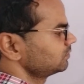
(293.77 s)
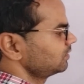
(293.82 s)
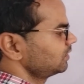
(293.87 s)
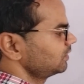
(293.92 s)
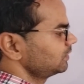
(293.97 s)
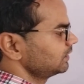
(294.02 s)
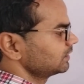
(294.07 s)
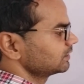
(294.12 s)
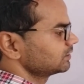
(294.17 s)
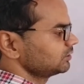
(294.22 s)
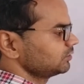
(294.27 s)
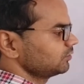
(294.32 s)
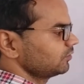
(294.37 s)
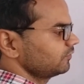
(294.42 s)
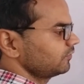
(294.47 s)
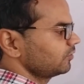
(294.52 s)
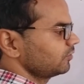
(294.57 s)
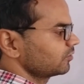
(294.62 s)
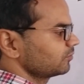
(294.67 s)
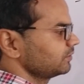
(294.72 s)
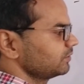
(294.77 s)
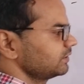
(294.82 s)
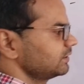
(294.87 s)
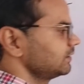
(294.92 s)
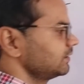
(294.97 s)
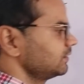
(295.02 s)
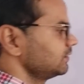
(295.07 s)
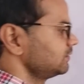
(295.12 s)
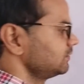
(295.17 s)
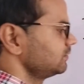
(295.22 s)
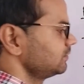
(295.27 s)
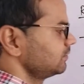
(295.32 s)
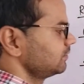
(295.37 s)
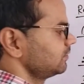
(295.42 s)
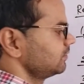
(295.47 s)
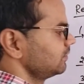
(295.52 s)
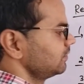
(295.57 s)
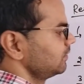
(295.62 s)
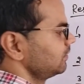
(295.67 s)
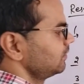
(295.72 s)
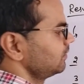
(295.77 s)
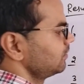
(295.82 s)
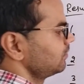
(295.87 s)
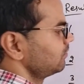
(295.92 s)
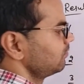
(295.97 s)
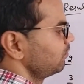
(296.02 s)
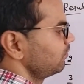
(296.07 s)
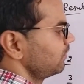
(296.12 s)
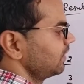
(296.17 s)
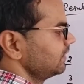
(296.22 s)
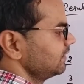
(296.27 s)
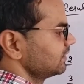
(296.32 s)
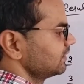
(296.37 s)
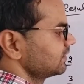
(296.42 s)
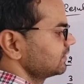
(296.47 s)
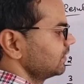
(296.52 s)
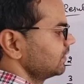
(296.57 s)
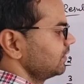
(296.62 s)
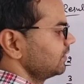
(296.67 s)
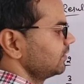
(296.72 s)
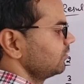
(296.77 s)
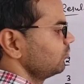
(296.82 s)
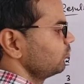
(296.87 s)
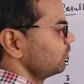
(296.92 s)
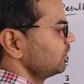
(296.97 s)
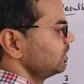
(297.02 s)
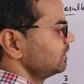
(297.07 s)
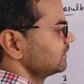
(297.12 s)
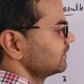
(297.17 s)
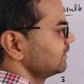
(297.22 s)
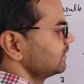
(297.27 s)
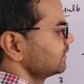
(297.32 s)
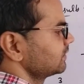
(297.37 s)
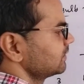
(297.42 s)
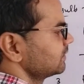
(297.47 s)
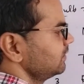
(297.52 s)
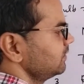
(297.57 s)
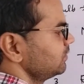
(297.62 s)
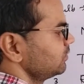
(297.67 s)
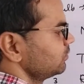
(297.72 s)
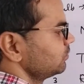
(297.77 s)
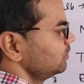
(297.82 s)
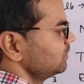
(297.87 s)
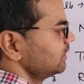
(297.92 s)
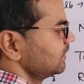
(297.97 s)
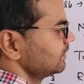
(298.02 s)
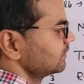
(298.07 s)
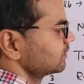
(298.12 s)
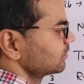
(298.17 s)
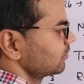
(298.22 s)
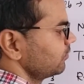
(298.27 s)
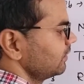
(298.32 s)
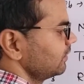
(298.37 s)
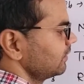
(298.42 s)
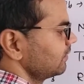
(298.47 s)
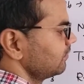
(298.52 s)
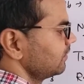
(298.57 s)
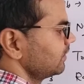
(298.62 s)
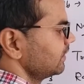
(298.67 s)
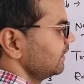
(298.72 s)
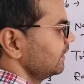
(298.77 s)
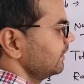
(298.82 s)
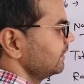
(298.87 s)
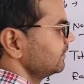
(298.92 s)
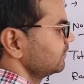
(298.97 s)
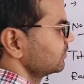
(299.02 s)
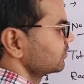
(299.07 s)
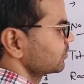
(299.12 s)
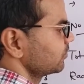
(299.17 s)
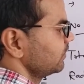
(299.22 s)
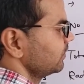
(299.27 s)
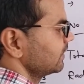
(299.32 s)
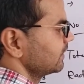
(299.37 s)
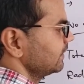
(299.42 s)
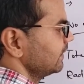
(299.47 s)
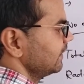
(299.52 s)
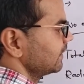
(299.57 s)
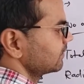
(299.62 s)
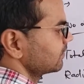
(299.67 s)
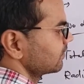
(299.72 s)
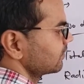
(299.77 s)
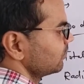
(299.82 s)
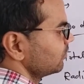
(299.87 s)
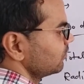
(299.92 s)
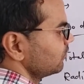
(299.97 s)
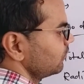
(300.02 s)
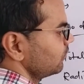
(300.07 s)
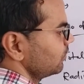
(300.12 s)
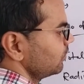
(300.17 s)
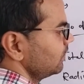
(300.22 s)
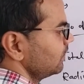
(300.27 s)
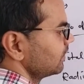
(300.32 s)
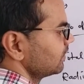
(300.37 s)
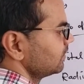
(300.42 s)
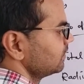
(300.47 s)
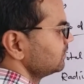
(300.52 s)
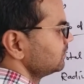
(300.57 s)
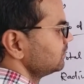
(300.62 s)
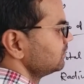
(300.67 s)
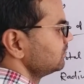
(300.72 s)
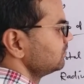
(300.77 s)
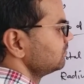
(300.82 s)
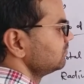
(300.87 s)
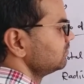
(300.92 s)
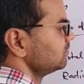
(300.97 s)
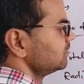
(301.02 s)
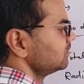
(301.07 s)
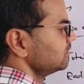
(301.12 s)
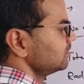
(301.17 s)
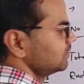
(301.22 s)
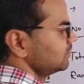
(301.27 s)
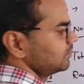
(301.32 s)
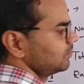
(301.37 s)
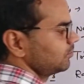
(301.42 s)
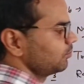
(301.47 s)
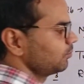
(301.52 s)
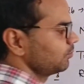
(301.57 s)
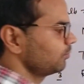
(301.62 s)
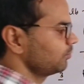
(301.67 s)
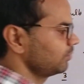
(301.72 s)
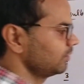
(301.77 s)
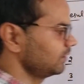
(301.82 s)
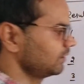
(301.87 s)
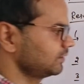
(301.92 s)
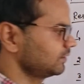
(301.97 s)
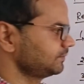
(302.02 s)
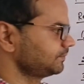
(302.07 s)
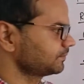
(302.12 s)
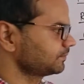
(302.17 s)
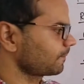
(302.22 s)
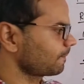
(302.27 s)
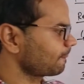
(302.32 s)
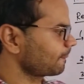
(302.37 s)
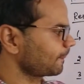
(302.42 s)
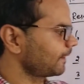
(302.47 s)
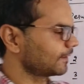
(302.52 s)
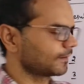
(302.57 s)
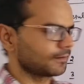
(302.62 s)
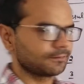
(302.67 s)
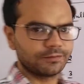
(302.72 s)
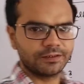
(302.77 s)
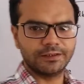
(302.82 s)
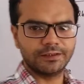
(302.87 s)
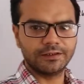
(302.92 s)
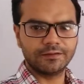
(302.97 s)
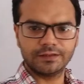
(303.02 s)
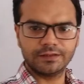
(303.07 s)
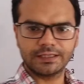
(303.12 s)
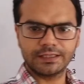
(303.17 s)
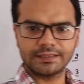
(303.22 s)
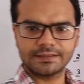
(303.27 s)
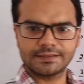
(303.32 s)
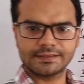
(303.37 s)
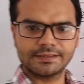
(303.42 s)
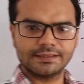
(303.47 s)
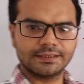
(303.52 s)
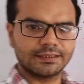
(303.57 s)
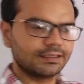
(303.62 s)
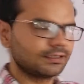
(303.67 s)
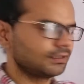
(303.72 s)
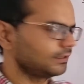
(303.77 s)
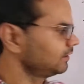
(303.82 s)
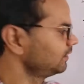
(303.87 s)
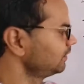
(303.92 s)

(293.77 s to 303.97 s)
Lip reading: energy of orbit, minus 13.6 into z square by n square electron volt per atom. Here we can see again